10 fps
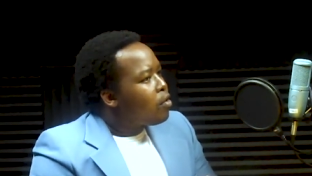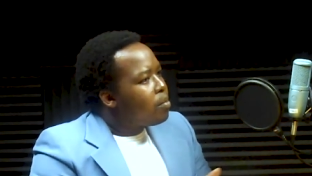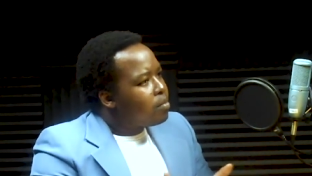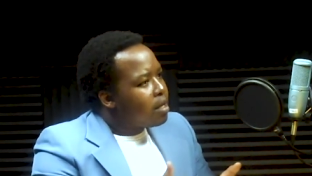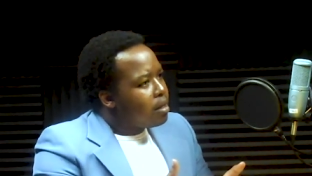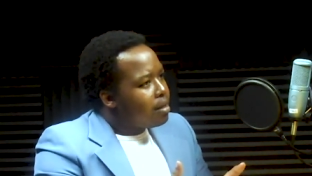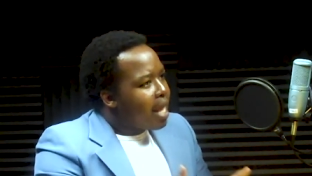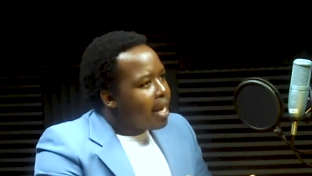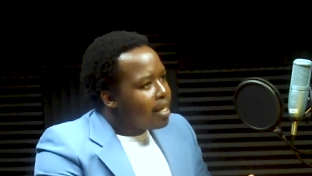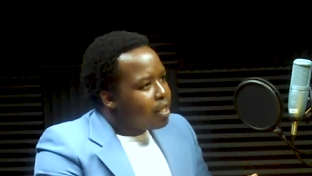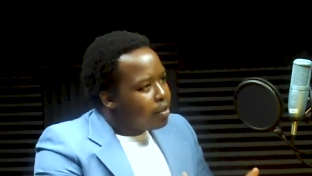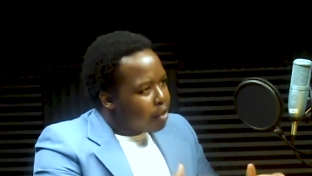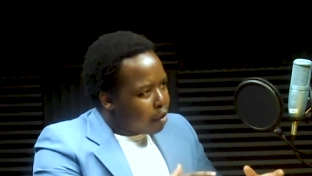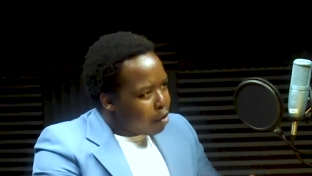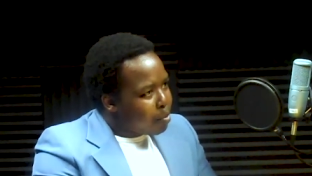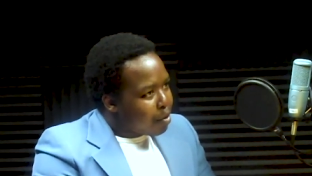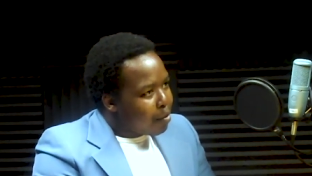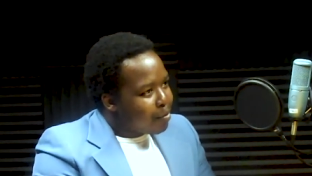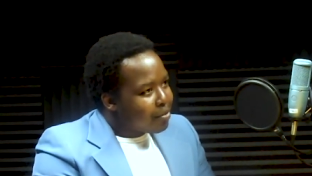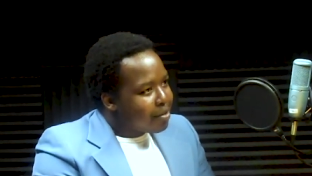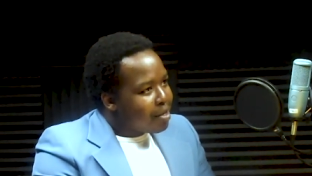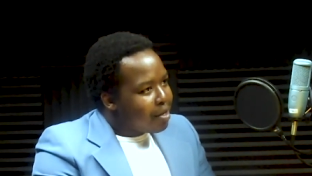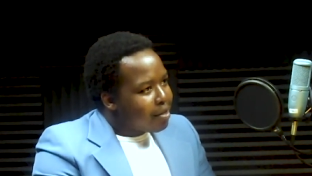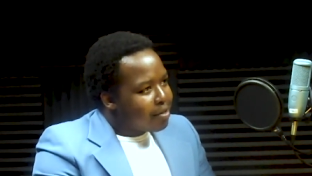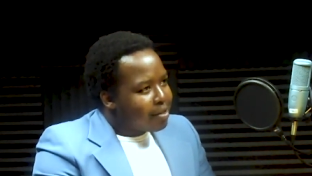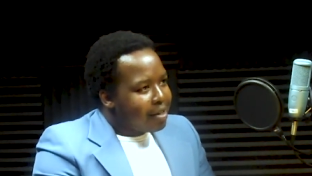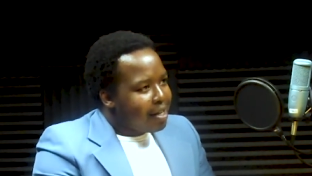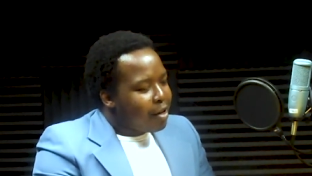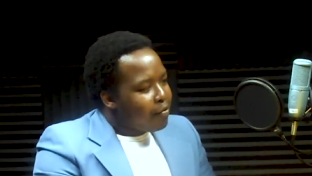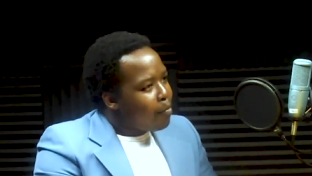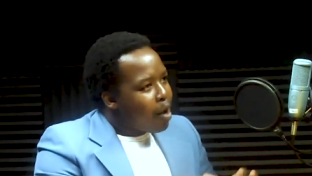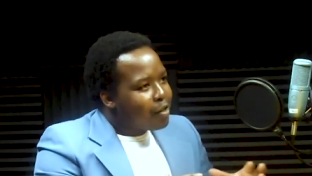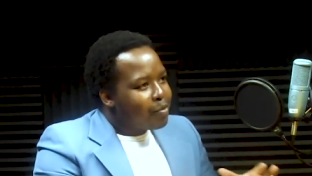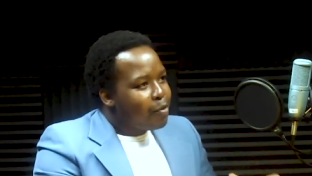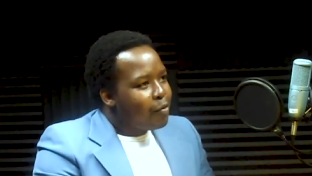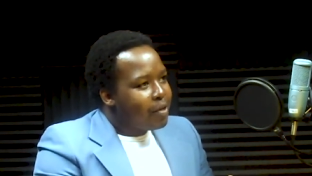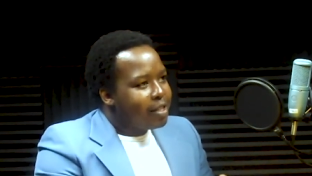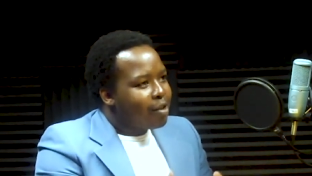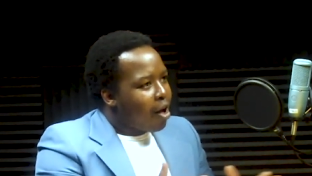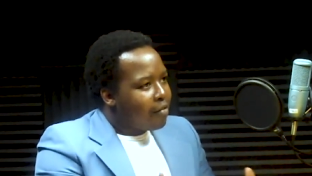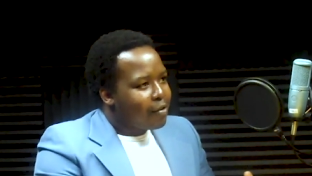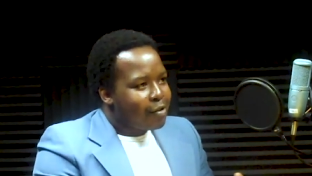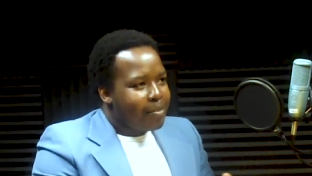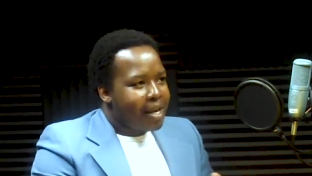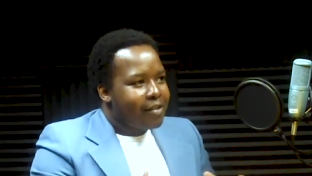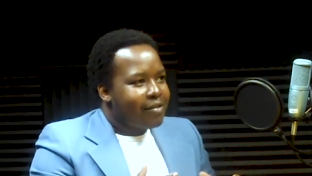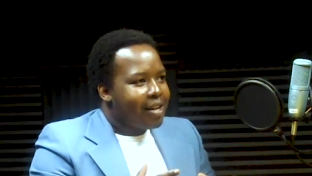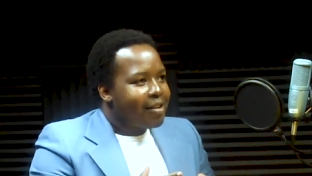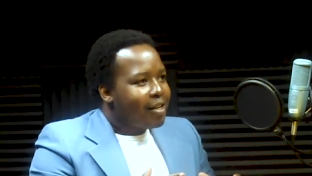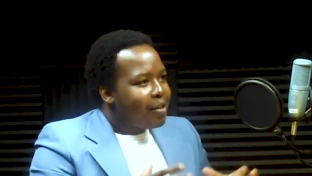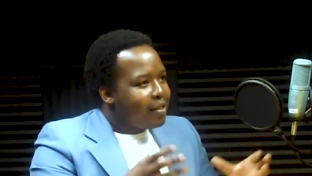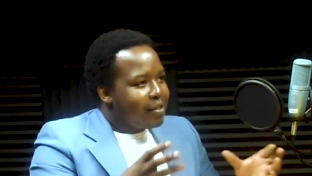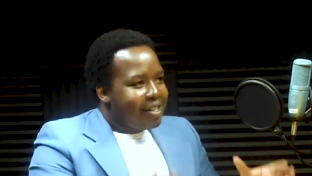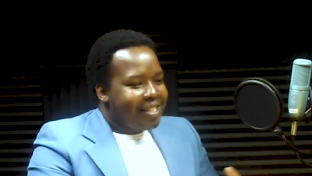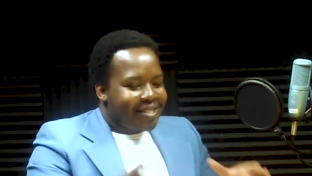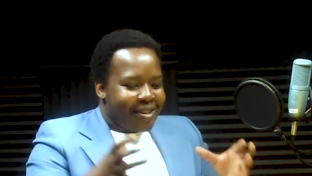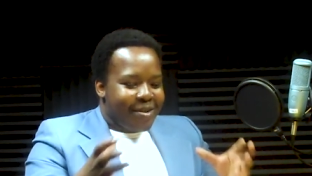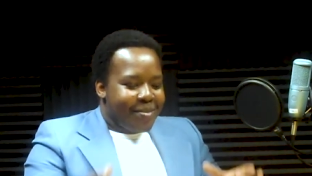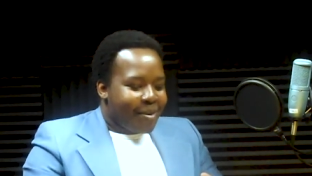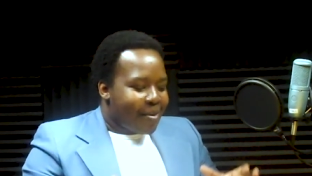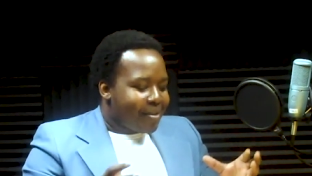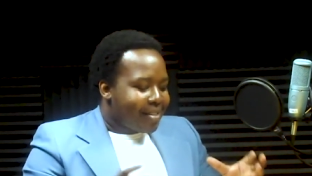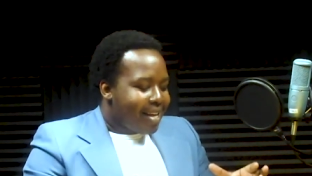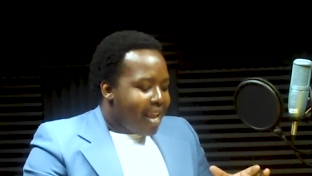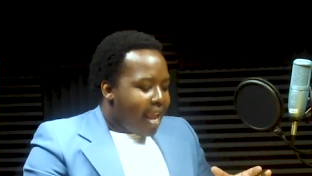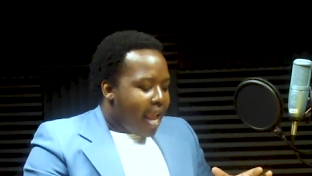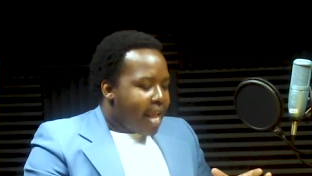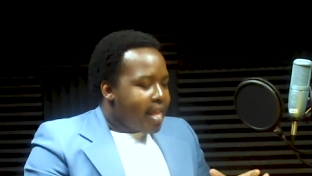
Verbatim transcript: from the 90s, the cubicles, because, mm-hmm. you know, if you watch movies, Office Space, and you see these cubicles, yeah.